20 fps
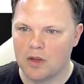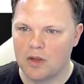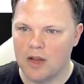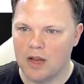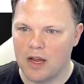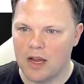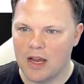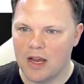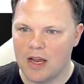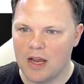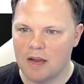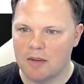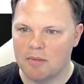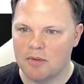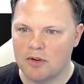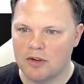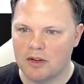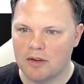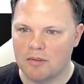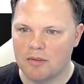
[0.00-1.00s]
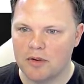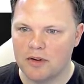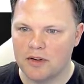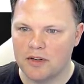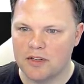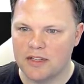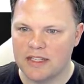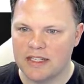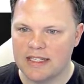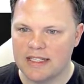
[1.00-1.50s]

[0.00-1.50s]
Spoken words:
And put computer to